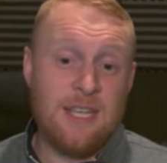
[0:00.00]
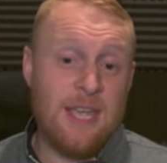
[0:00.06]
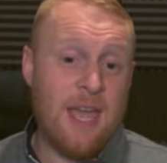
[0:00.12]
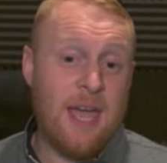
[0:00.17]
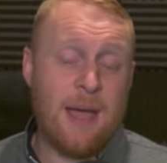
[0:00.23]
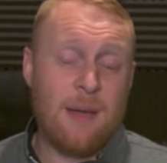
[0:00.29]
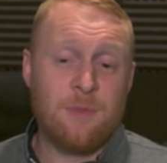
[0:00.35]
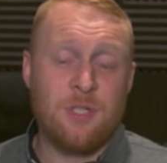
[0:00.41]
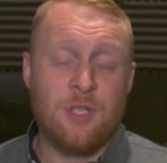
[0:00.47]
Yeah,
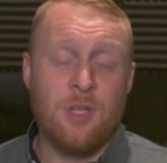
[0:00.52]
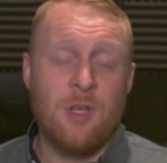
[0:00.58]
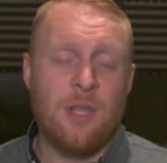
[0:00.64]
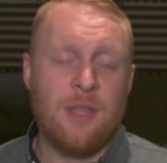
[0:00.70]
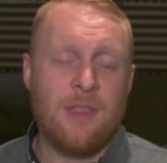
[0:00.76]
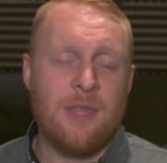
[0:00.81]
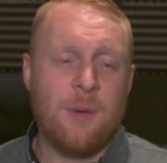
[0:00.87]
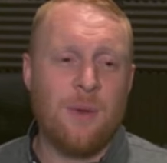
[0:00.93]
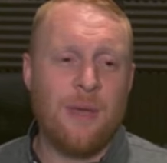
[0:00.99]
absolutely.
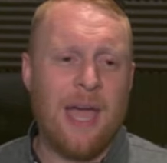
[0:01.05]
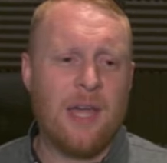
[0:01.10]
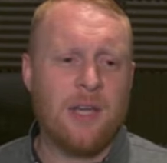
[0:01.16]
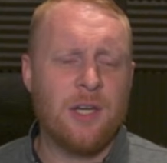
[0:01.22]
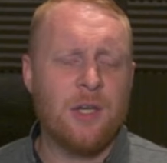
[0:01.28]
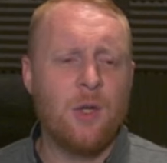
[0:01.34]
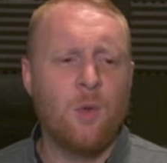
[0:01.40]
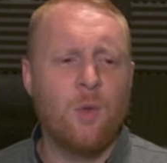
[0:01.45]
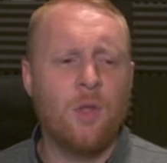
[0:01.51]
I think we kind
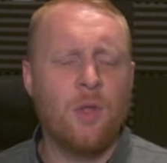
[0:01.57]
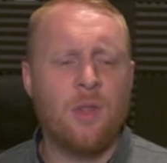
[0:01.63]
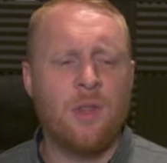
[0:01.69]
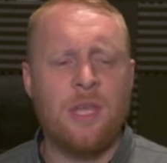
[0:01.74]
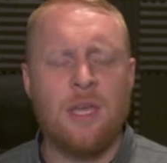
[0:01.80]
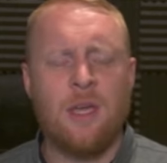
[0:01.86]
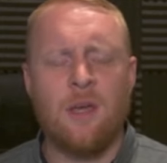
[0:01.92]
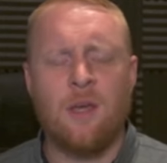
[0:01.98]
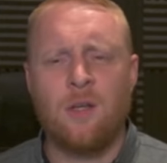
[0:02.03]
of knew that
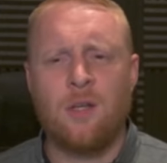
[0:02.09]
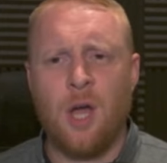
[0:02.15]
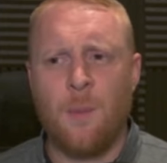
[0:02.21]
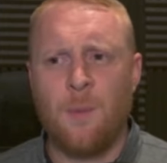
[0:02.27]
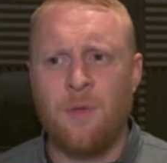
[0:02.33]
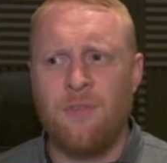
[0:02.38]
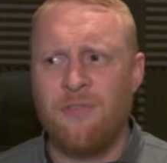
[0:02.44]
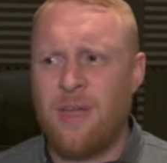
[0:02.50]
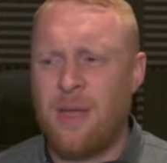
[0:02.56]
the uh,
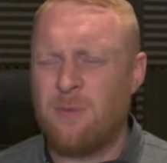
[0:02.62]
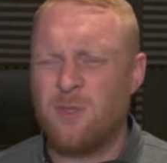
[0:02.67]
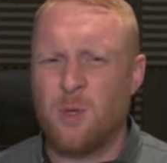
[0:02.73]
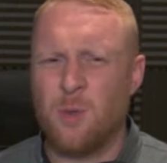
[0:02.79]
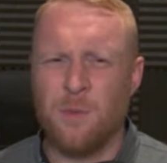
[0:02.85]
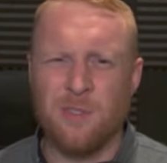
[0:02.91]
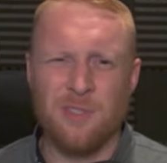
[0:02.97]
Darkmoon Faire was coming.